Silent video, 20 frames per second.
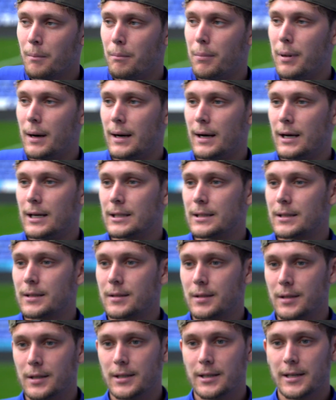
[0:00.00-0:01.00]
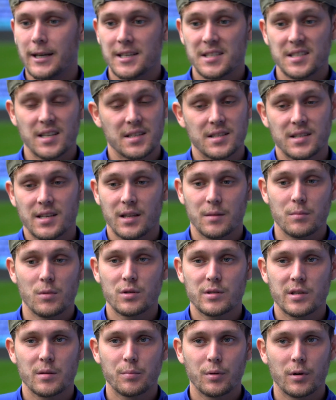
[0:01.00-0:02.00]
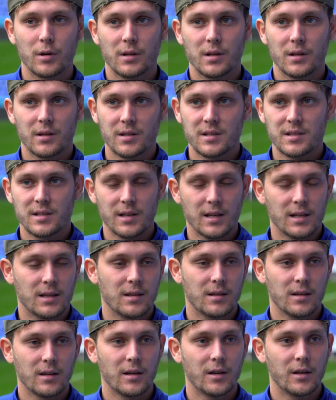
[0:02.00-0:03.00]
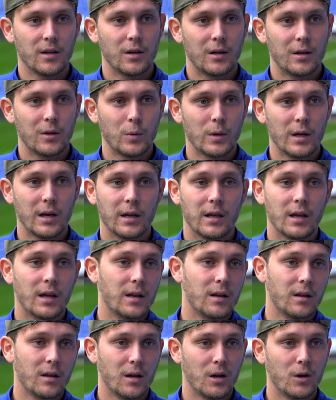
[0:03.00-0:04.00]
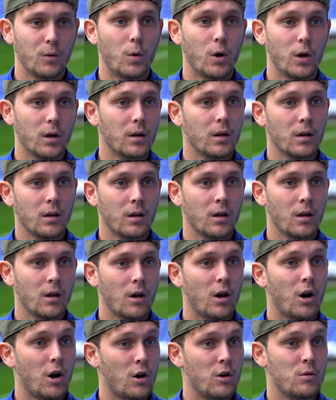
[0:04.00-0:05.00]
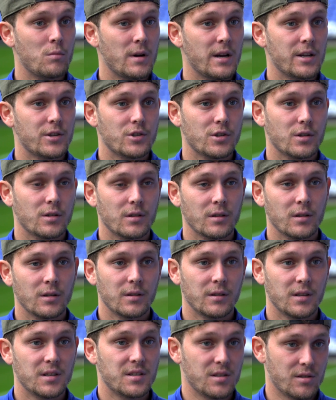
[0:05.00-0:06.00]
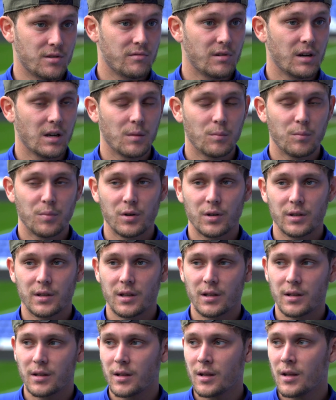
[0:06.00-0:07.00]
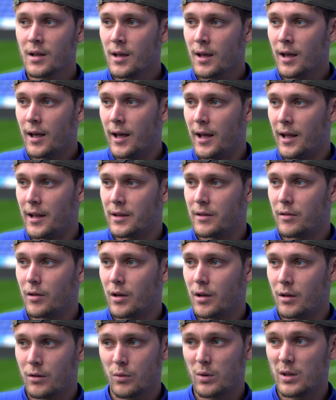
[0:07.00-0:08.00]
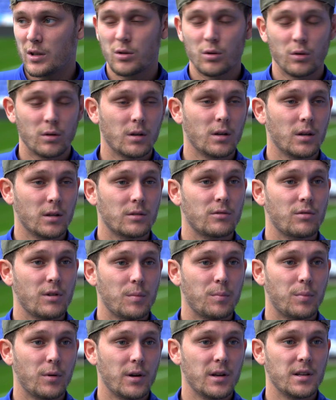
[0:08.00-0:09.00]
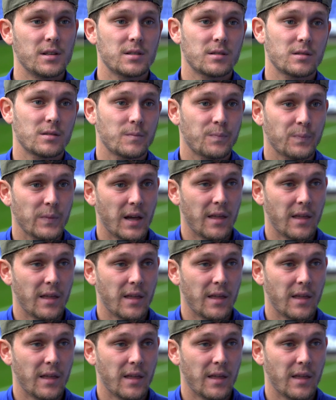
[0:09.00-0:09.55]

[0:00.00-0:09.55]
But as I said, most important is that we again won home match. This is really important. And we took 3 points.